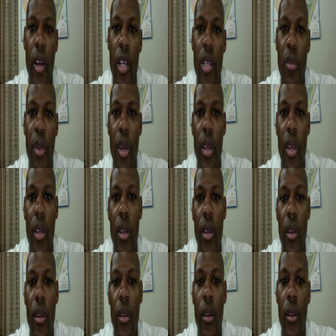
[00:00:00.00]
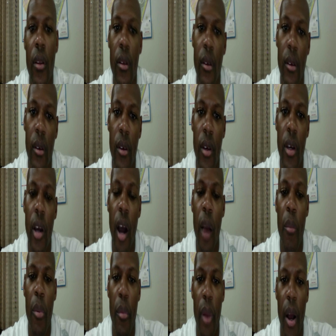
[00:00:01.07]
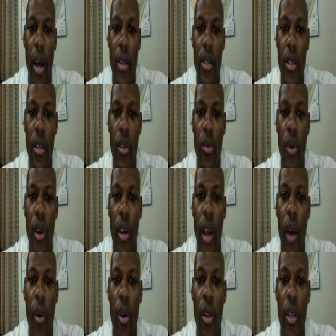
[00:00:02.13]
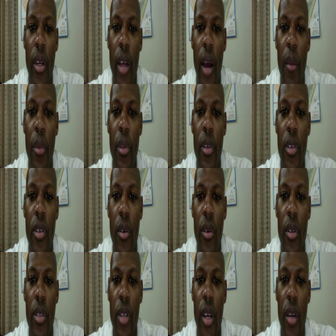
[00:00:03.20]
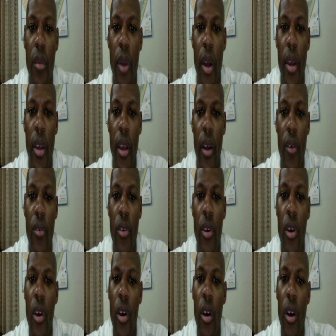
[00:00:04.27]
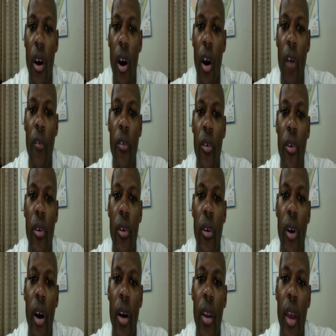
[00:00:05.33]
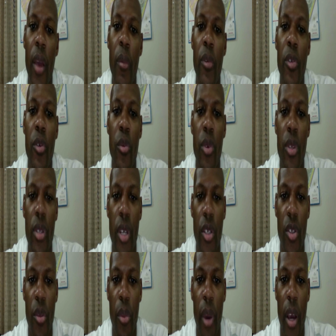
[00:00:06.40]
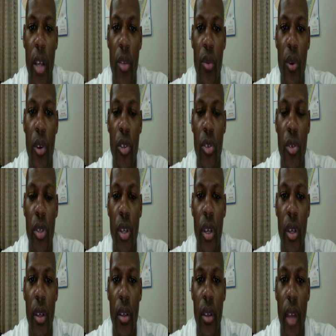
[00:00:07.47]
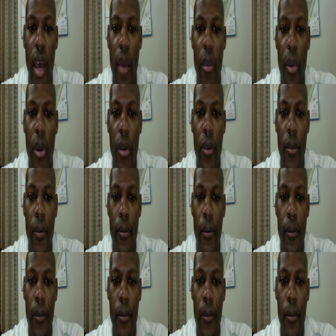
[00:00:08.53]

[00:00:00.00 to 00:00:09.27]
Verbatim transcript: has been compromised in any way, I will click I believe someone has taken my account. Or if you're unable to reset your password, you click that button.